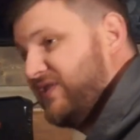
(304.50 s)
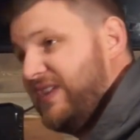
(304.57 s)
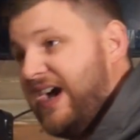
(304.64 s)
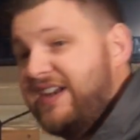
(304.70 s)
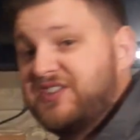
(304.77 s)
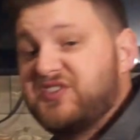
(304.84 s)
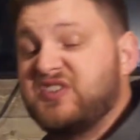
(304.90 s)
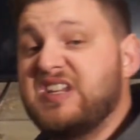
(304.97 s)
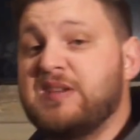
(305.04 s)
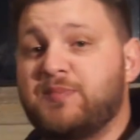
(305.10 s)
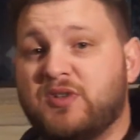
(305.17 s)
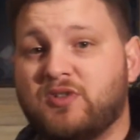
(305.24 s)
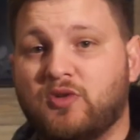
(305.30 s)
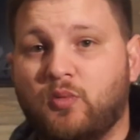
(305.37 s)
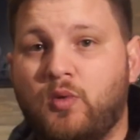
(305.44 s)
is not as
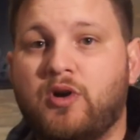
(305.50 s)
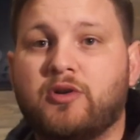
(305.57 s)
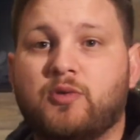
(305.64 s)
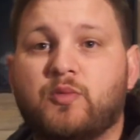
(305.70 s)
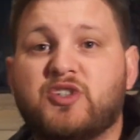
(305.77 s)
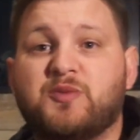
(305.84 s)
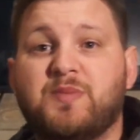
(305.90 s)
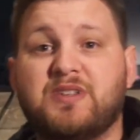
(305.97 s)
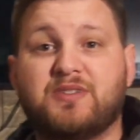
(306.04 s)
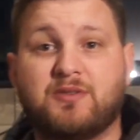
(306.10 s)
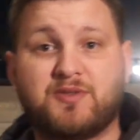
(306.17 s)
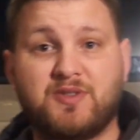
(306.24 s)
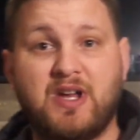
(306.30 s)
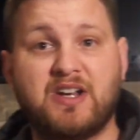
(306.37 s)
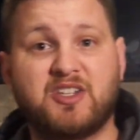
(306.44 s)
deep into the water, which means
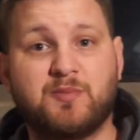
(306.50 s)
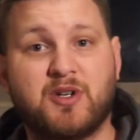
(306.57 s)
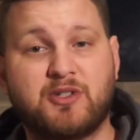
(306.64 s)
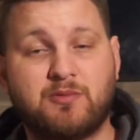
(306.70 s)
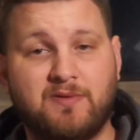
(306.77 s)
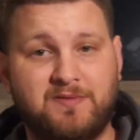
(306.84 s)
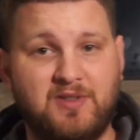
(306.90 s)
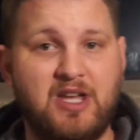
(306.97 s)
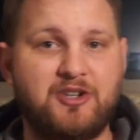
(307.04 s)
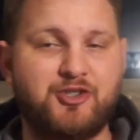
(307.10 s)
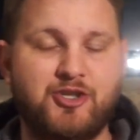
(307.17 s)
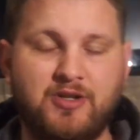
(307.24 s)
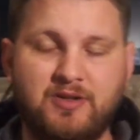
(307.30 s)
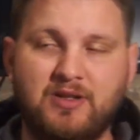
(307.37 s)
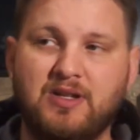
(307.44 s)
there's not as much
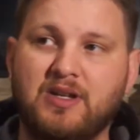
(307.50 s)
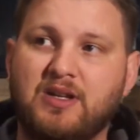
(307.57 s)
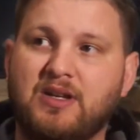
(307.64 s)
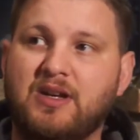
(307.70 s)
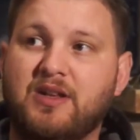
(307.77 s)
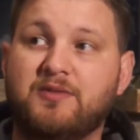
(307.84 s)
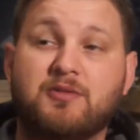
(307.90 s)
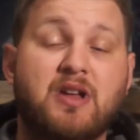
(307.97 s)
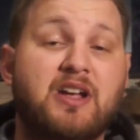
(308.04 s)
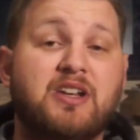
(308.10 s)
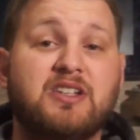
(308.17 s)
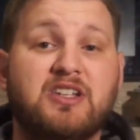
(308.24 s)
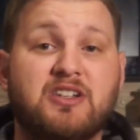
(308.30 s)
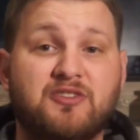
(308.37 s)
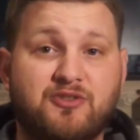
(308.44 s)
reflection. They're not
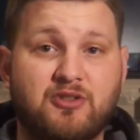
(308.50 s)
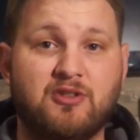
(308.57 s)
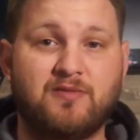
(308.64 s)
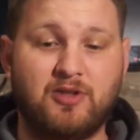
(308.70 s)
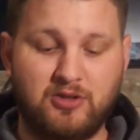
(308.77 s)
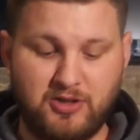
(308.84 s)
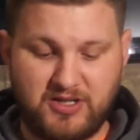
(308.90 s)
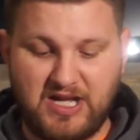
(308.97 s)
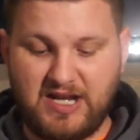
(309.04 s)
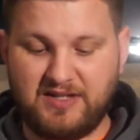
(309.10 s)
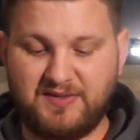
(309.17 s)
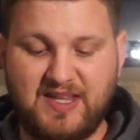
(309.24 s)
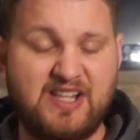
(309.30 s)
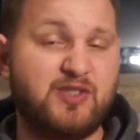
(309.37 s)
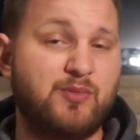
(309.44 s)
going to get as good of a look at
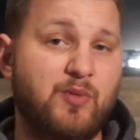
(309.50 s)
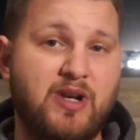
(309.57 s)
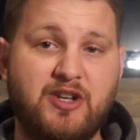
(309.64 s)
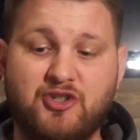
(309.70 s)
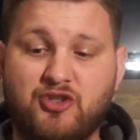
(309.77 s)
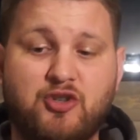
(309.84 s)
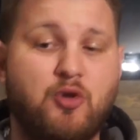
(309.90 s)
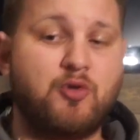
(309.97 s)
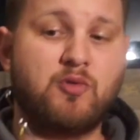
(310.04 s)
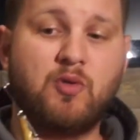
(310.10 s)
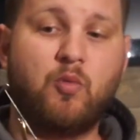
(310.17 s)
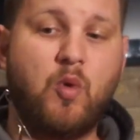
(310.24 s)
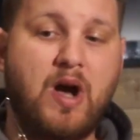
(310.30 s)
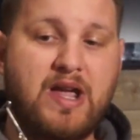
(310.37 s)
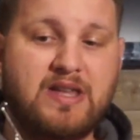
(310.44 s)
it. That's when I just go to a
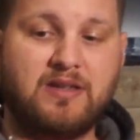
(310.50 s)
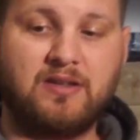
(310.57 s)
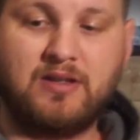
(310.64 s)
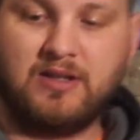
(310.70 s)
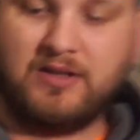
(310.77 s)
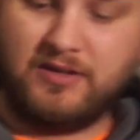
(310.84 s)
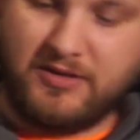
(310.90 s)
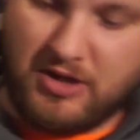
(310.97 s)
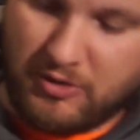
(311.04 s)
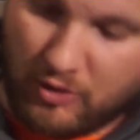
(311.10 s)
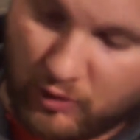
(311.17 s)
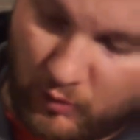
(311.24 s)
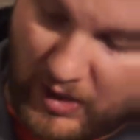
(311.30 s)
white. You can go to